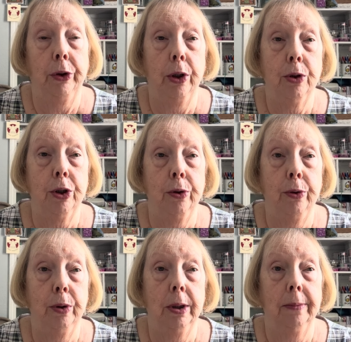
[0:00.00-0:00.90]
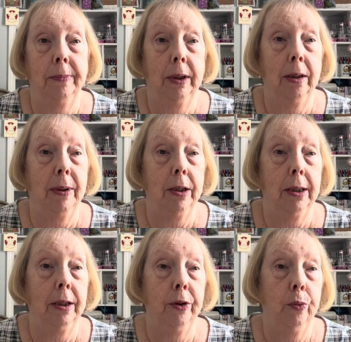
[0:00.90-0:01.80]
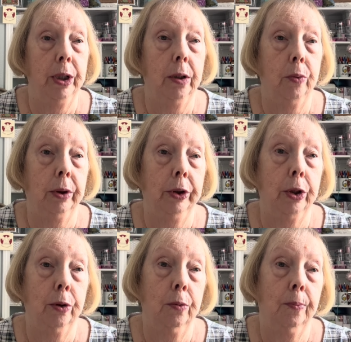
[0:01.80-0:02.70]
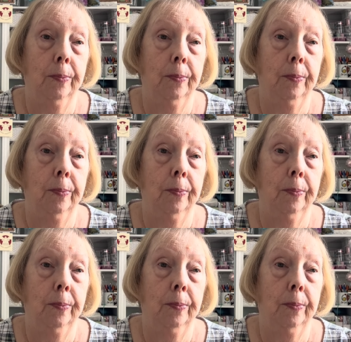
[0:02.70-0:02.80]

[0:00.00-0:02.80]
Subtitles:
know soon. In about another week, we'll know